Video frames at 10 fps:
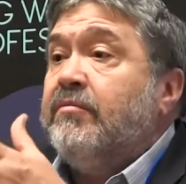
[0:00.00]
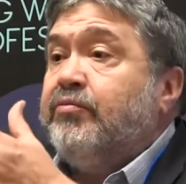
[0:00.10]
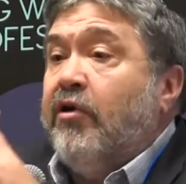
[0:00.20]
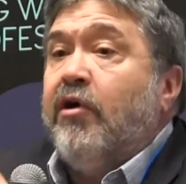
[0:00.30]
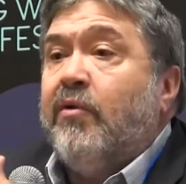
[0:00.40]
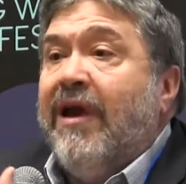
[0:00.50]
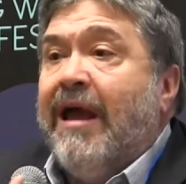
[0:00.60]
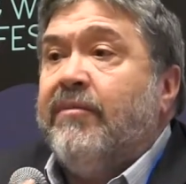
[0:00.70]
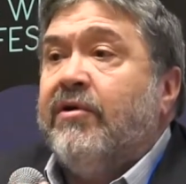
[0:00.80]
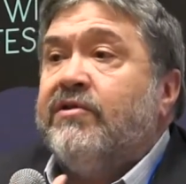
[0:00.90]

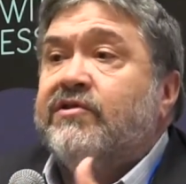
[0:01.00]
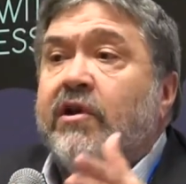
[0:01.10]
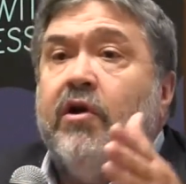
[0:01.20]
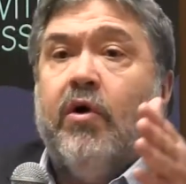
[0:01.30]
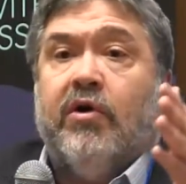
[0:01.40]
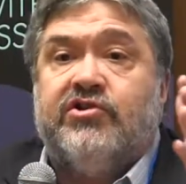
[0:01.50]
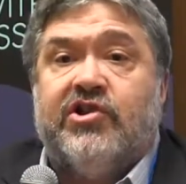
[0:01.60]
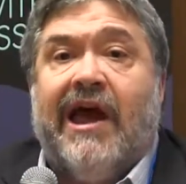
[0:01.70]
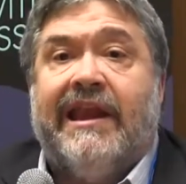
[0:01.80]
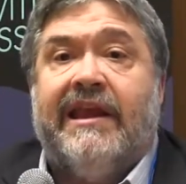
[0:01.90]
programmers or
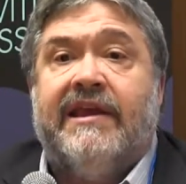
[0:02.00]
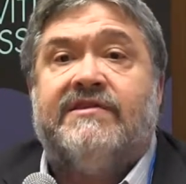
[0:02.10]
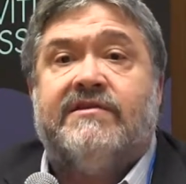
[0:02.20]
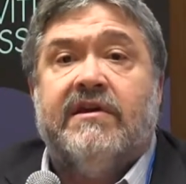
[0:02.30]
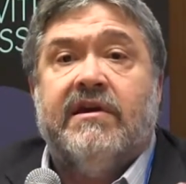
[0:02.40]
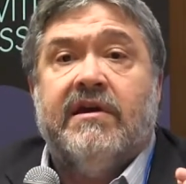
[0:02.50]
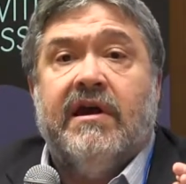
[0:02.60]
Chinese